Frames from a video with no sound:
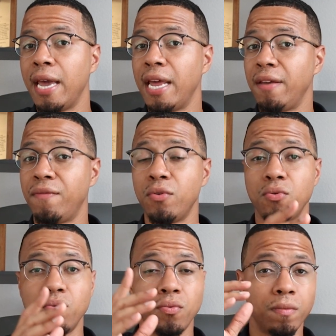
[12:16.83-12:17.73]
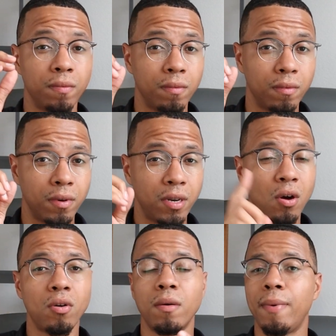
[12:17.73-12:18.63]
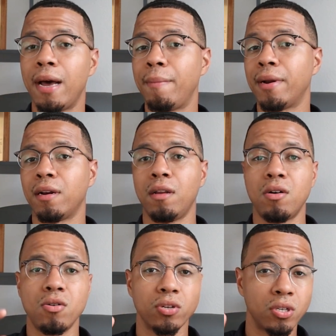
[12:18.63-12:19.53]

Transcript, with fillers: And if you don't abide by the laws,